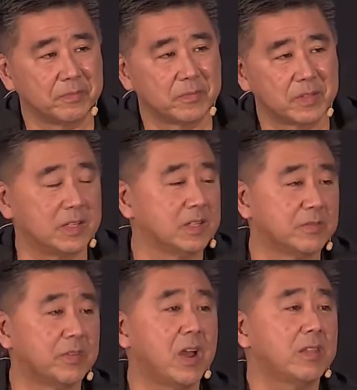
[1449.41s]
See, his
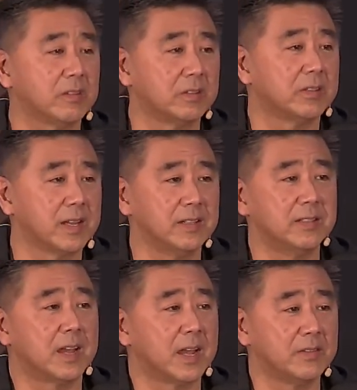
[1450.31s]
father had
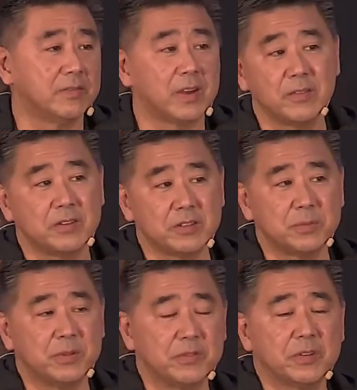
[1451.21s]
died 5 years
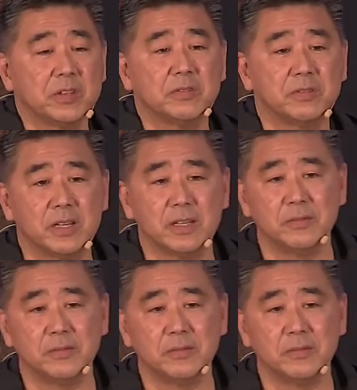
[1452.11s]
before the flood.